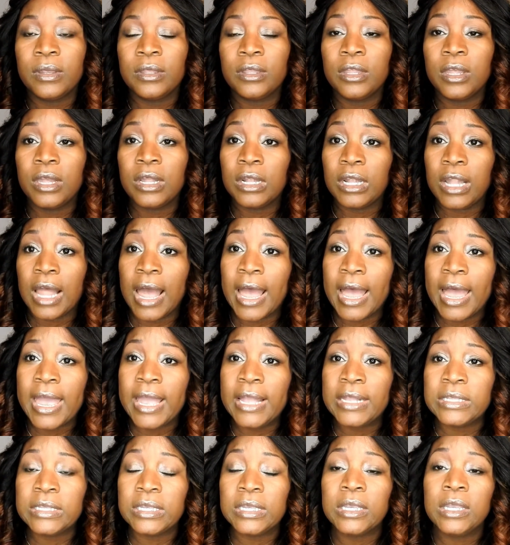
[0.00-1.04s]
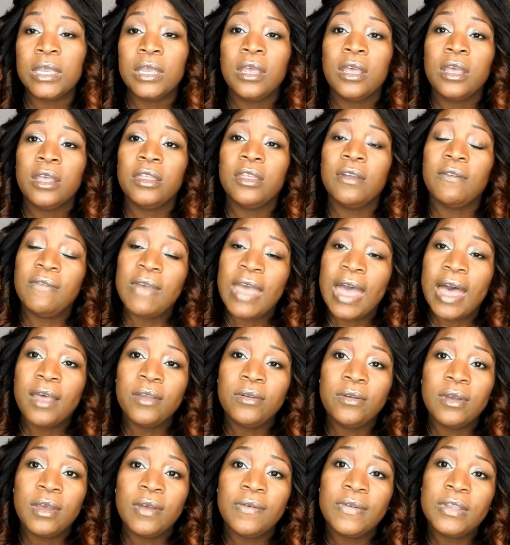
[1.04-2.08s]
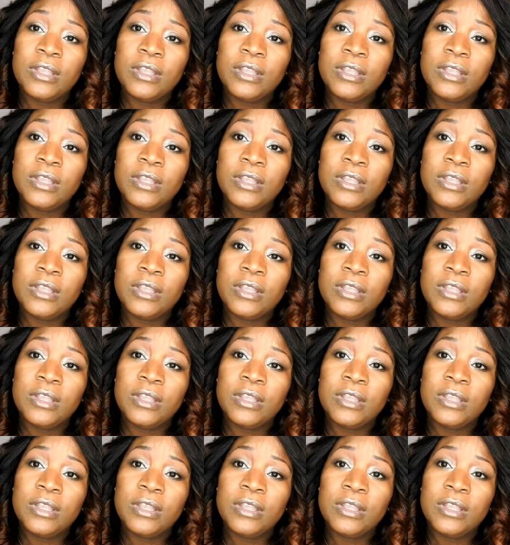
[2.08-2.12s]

lot, the value of